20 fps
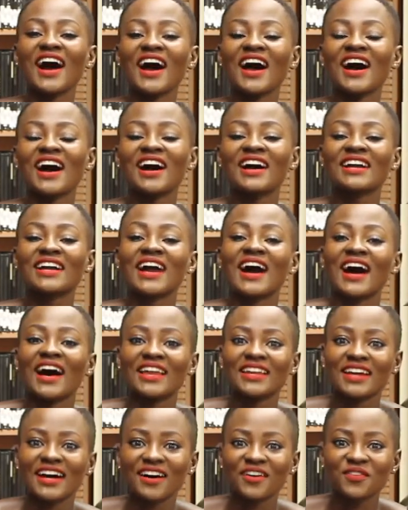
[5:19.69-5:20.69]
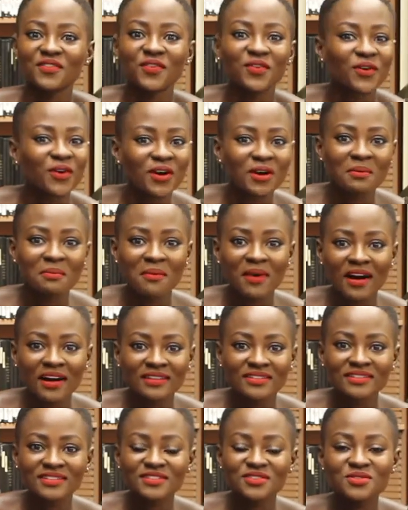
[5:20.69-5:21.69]
uh, Ghana for a
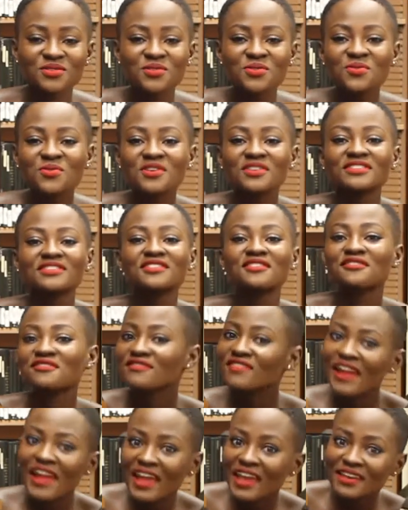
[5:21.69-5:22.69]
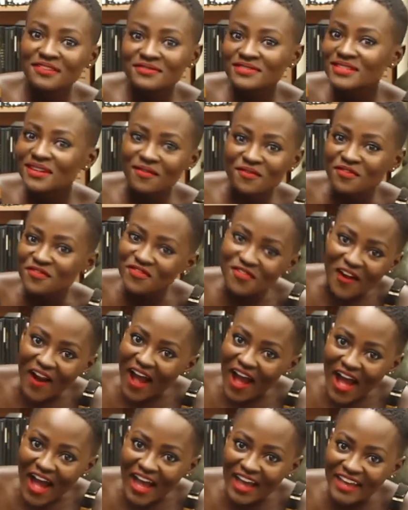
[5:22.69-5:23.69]
month, you would crave some
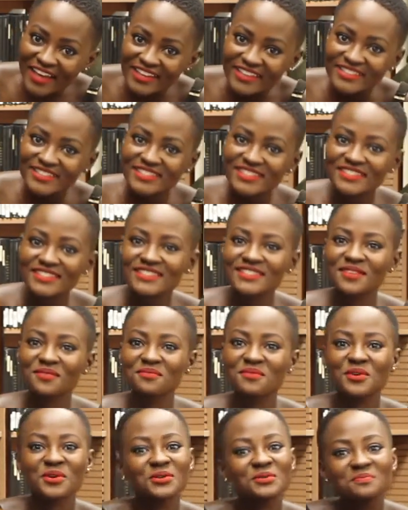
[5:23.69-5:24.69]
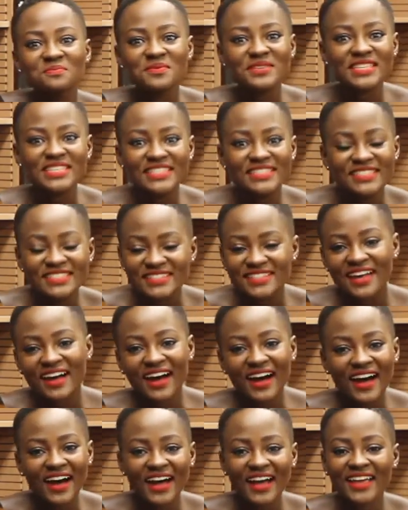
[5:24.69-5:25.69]
fries and some good pizza
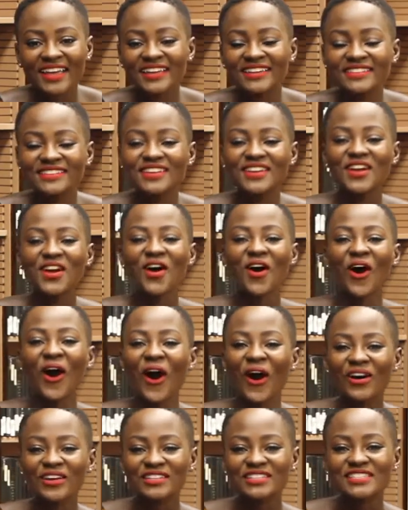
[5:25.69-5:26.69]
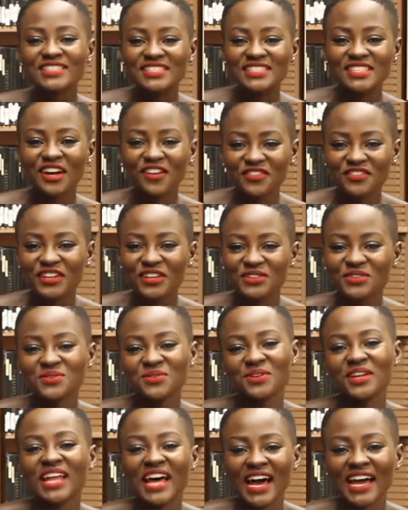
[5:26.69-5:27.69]
and all the stuff that
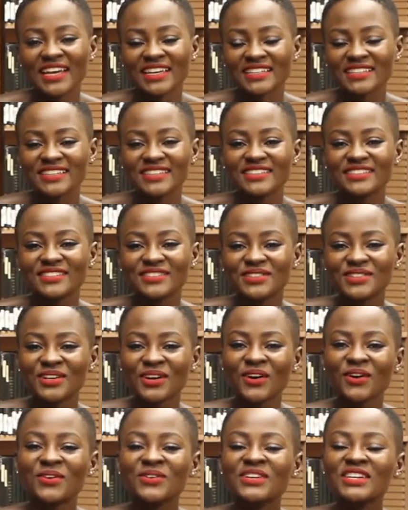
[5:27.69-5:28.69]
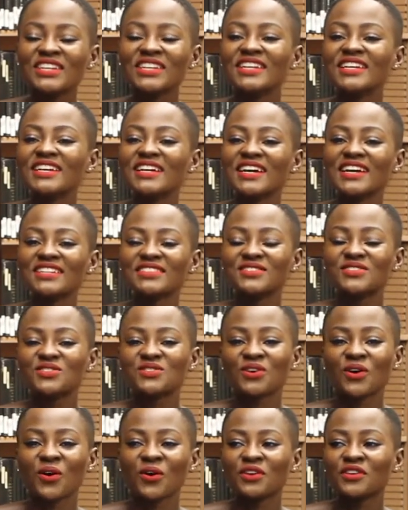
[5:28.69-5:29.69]
you like, you know. And
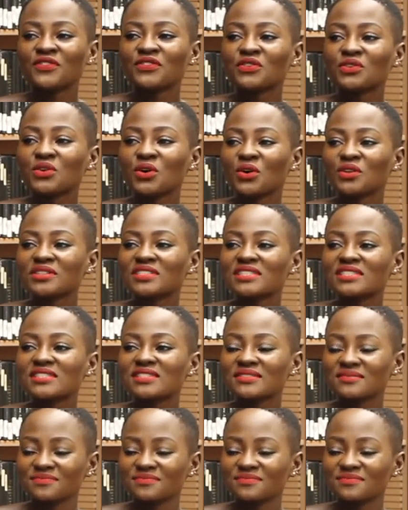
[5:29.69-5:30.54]
so if you don't,